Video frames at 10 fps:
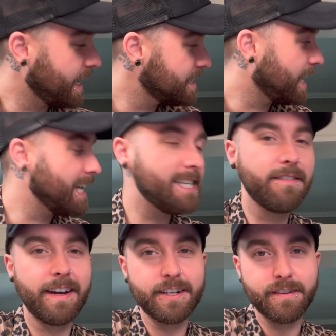I said, I did
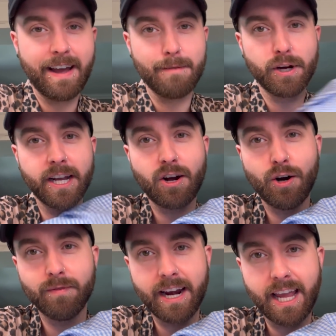find her fabric
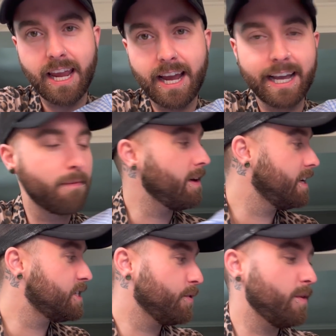already. I
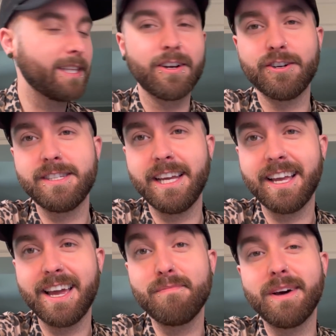committed to it without her
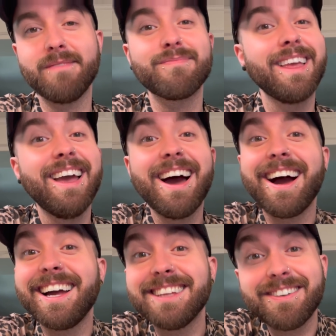seeing it, but
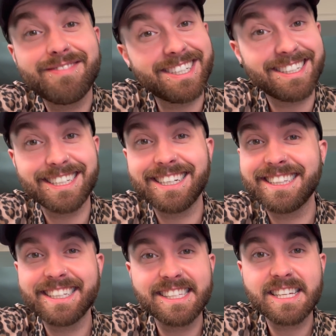I loved it and I
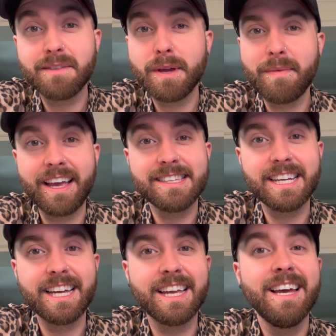think it's gonna be
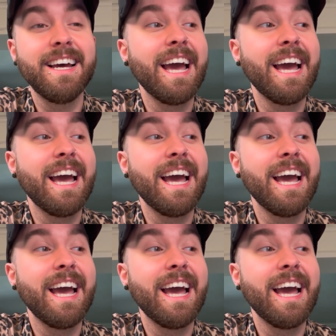amazing.